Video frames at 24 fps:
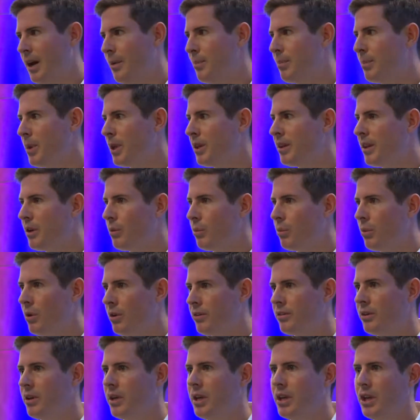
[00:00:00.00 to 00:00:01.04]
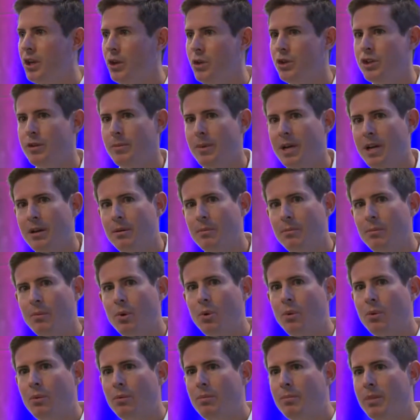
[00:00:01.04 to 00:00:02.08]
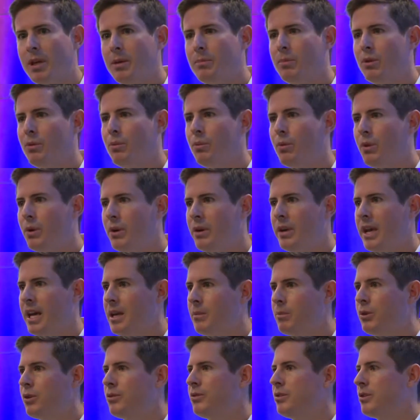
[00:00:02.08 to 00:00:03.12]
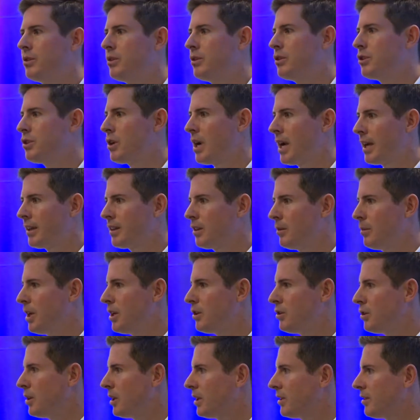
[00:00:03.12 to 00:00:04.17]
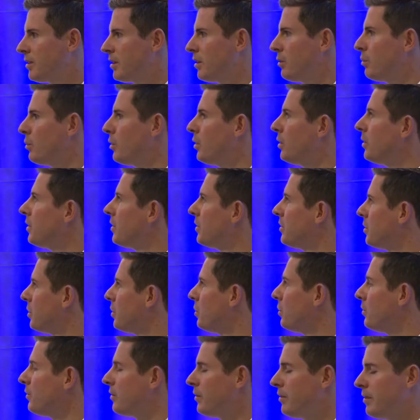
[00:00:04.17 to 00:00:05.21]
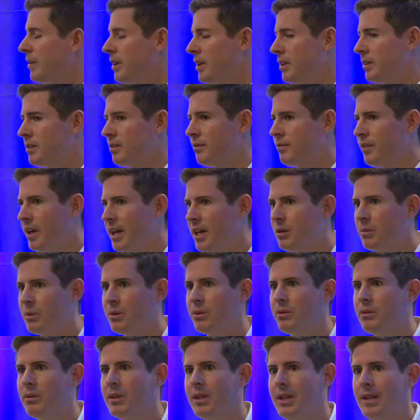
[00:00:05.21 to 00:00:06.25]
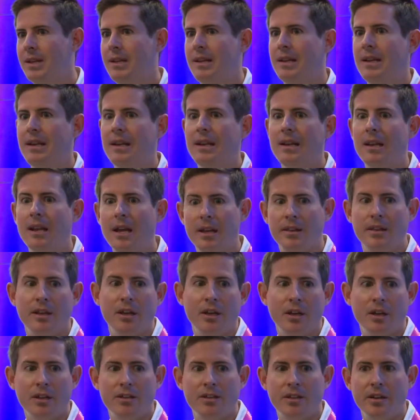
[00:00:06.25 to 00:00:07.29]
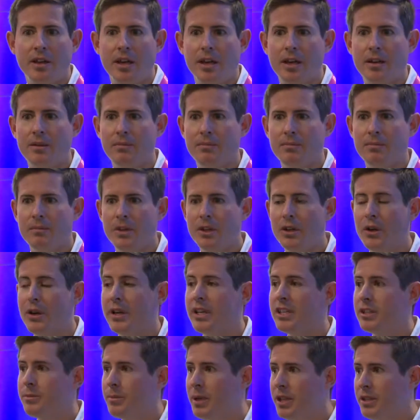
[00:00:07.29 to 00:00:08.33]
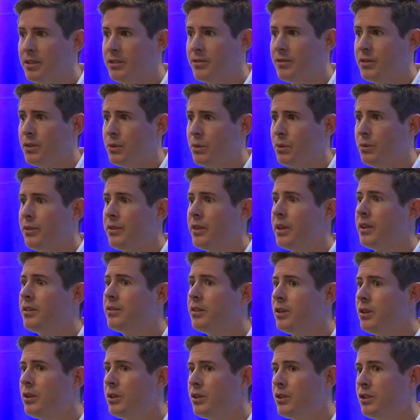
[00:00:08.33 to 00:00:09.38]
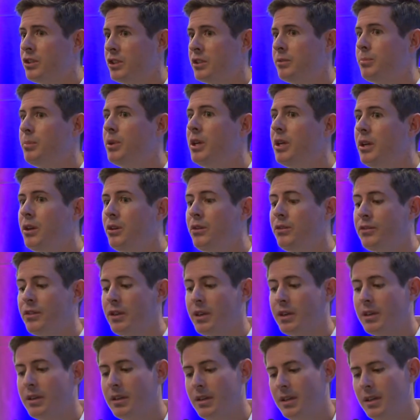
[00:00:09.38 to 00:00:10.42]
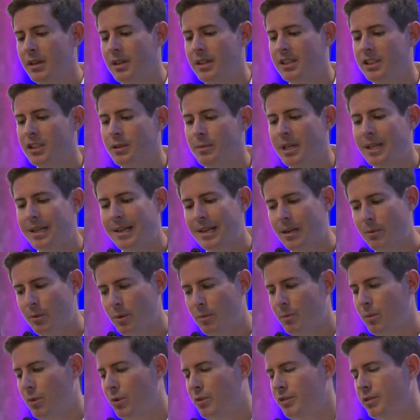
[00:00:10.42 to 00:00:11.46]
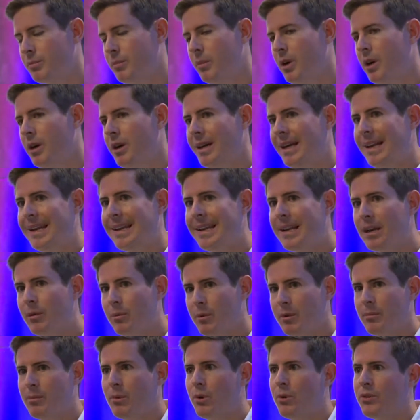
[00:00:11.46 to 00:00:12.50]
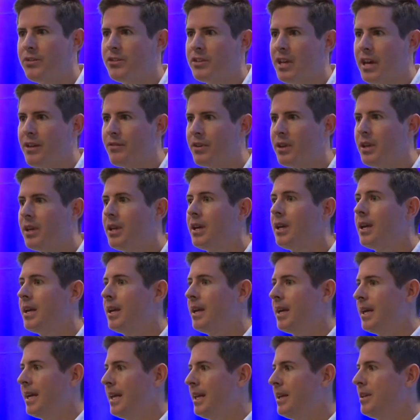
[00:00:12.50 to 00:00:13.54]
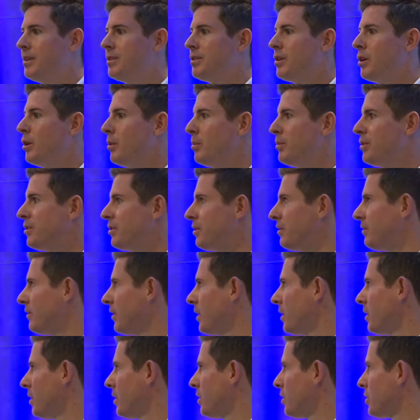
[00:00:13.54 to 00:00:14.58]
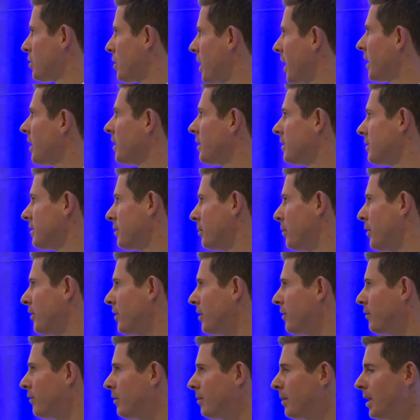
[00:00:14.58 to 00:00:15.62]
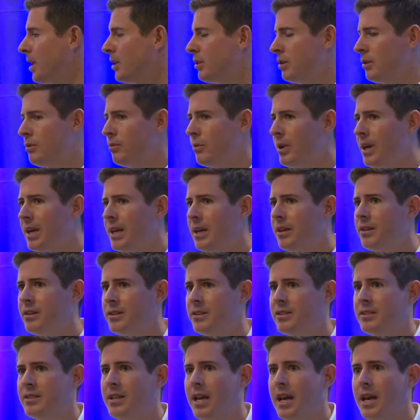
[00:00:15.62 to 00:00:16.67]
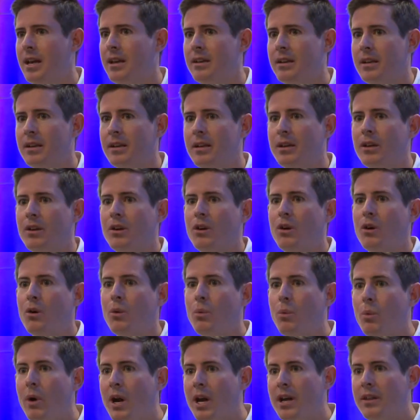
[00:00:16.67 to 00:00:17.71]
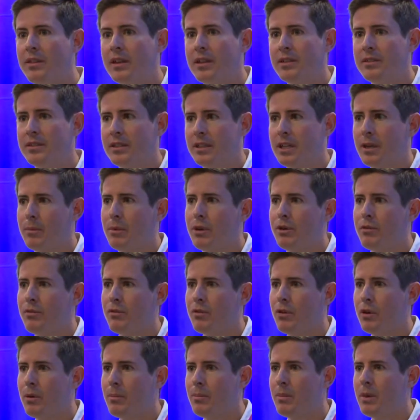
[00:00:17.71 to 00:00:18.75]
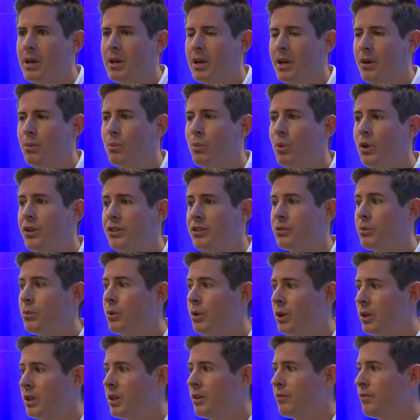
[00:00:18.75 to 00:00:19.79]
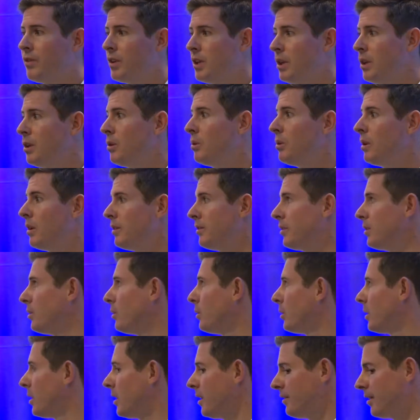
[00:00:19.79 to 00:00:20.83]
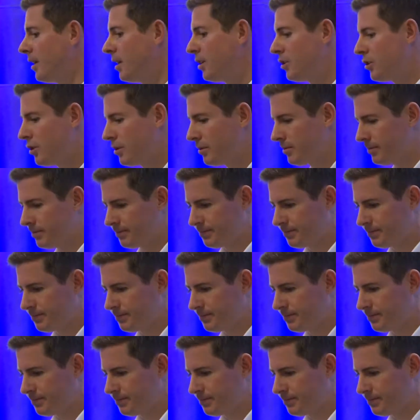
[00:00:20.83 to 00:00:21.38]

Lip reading: But there wasn't a huge amount more. People weren't able to track the metrics. There weren't the tools and things available like they are today. They're not expensive tools, things that you could just be using to be a little bit more smart, a little bit more savvy in terms of tracking some of the information, really understanding where things are coming from and what's working for you as an organization.